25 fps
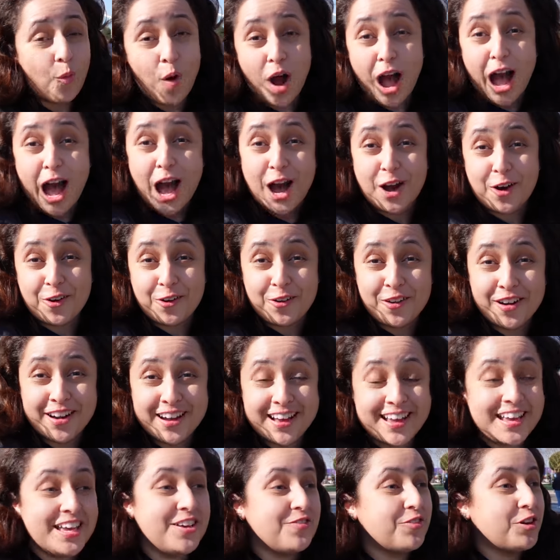Wow.
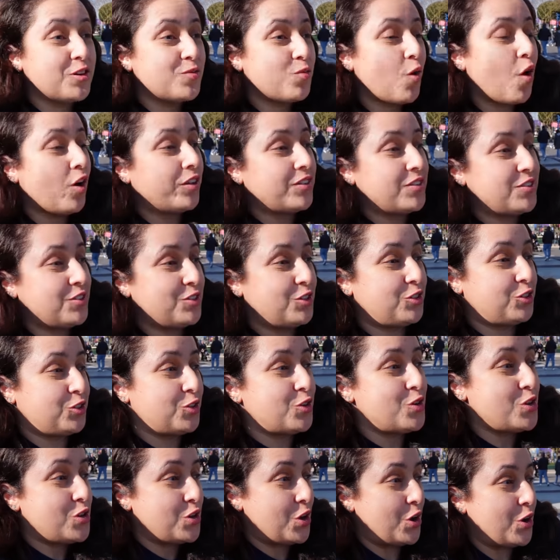Even Walt Disney
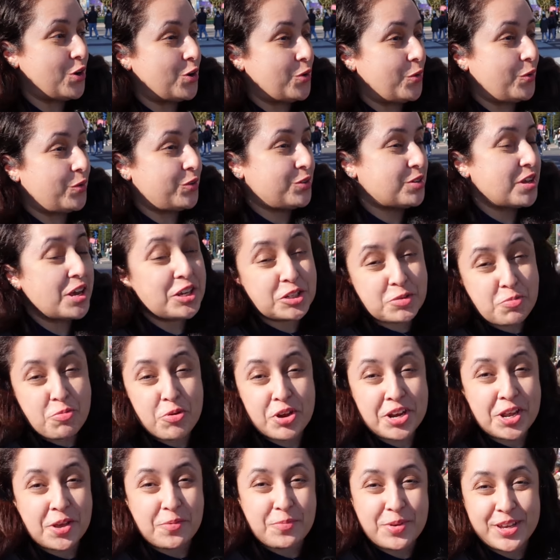studios is
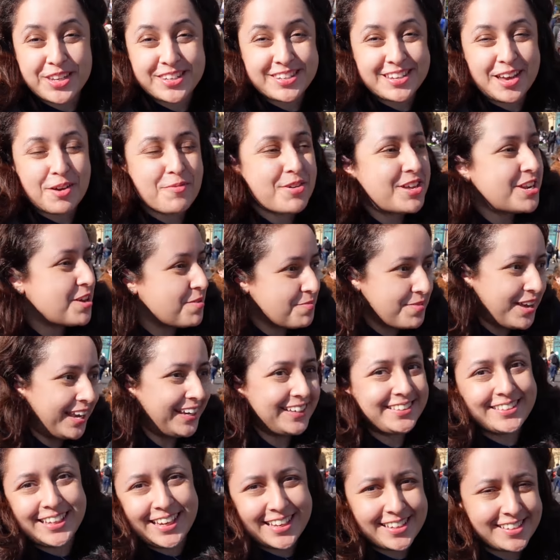pretty busy. I mean, it
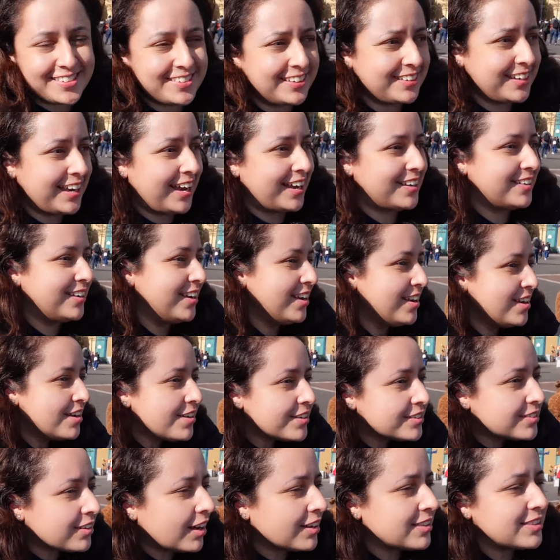makes sense again.
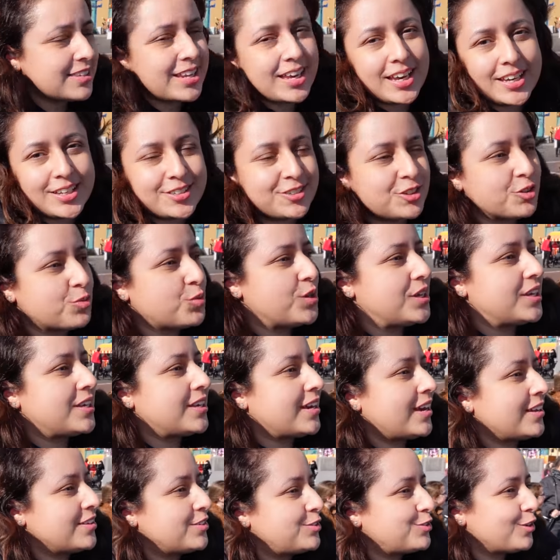Sunday Sunday is the
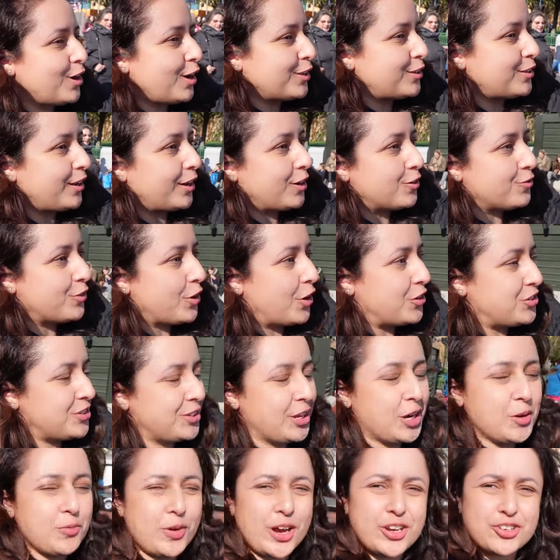weekend, start the
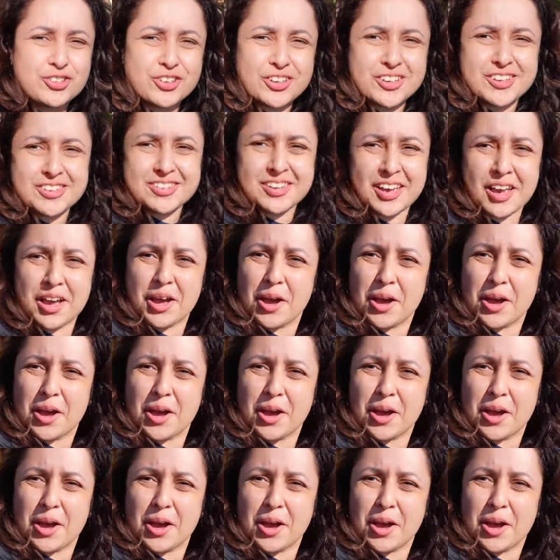anniversary celebrations.